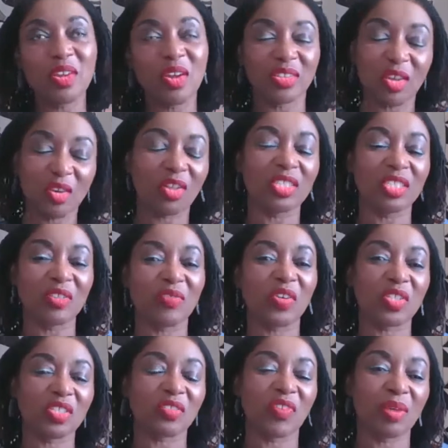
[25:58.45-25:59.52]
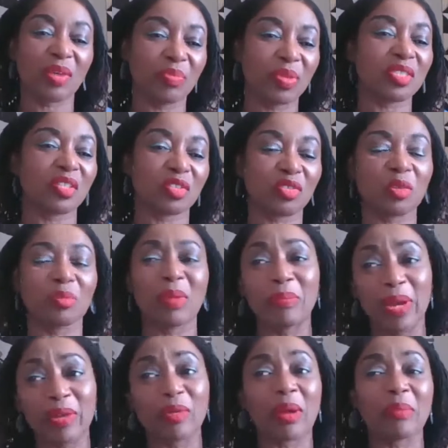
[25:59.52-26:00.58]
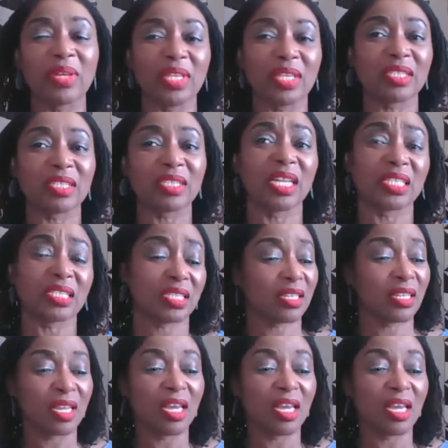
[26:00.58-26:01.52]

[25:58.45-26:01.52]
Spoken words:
they call it diversified business school. My grandmother said, listen,